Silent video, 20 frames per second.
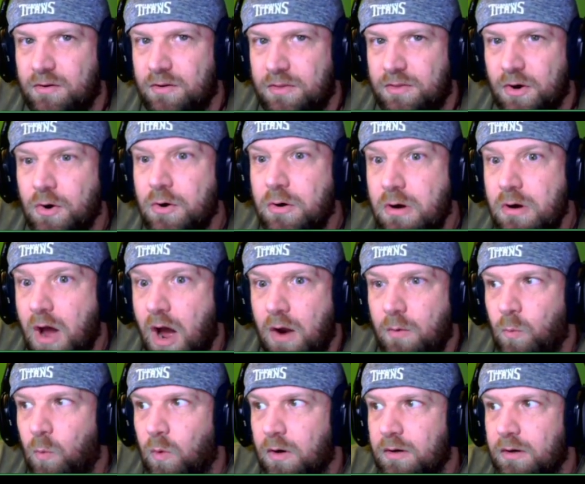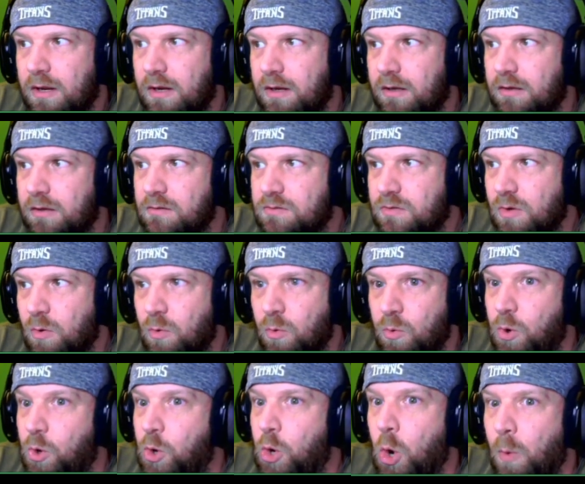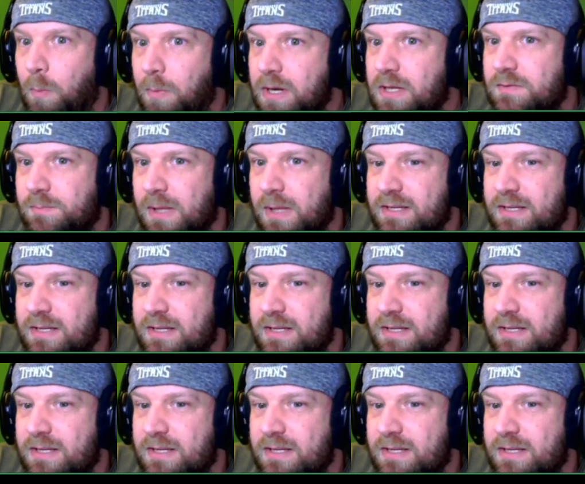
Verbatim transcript: they're they're not working so nobody's